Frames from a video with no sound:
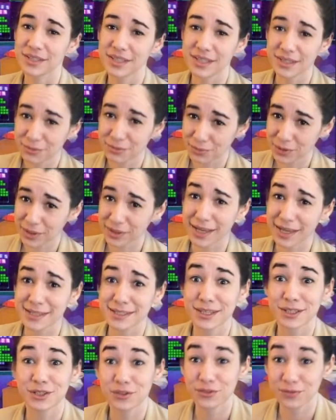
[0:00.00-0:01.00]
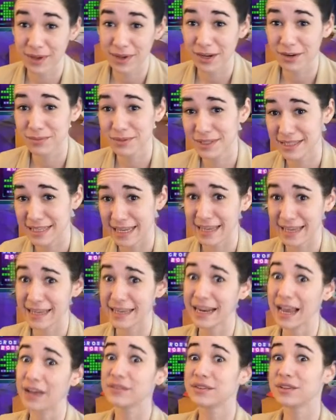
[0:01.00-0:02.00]
to realize that you've made a mistake and
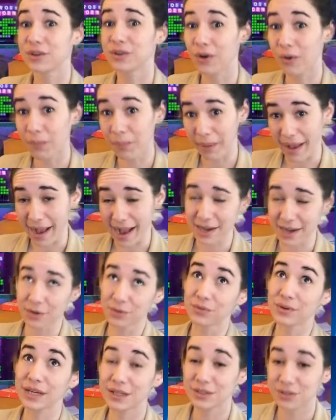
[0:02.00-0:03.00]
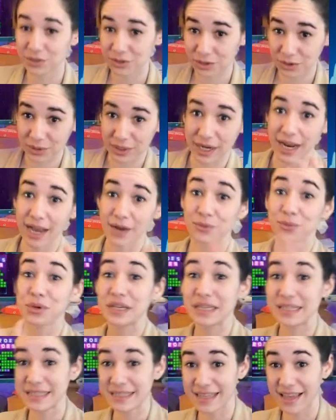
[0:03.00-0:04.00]
having to go back and redo and
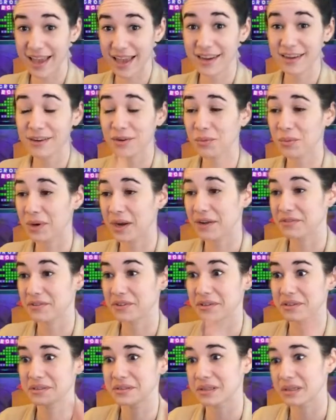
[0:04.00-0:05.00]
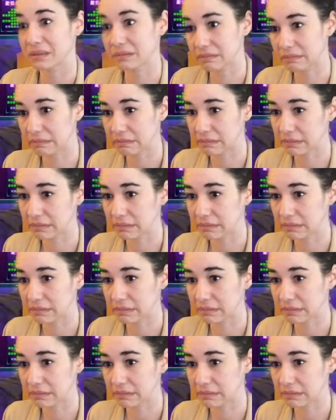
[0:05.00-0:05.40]
resend and whatever is like